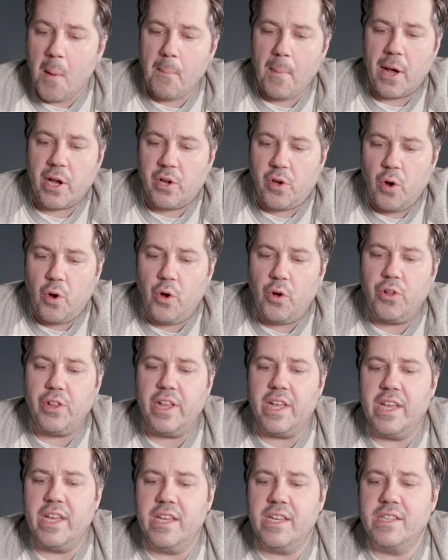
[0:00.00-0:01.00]
My
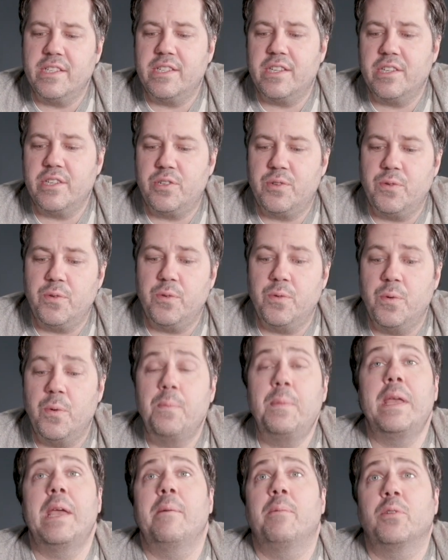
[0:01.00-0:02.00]
goal is
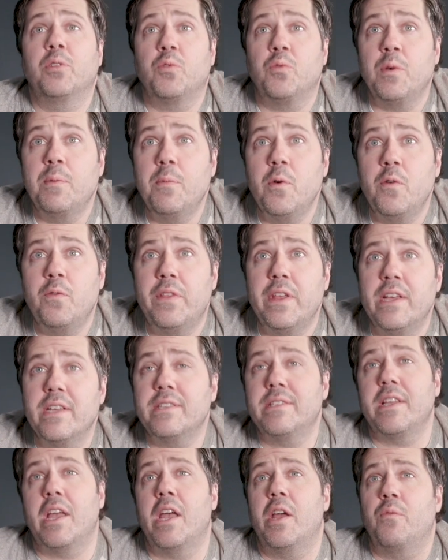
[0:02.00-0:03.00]
to be able to remove
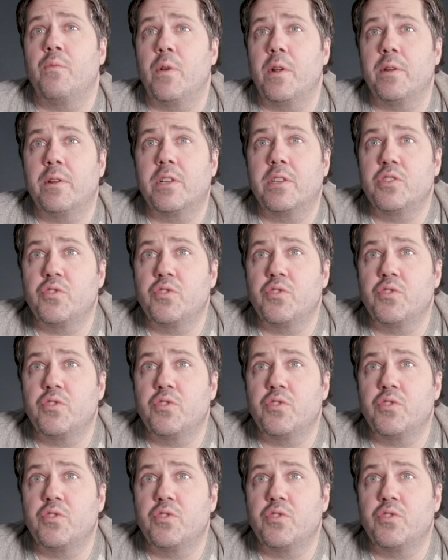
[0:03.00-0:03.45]
this and run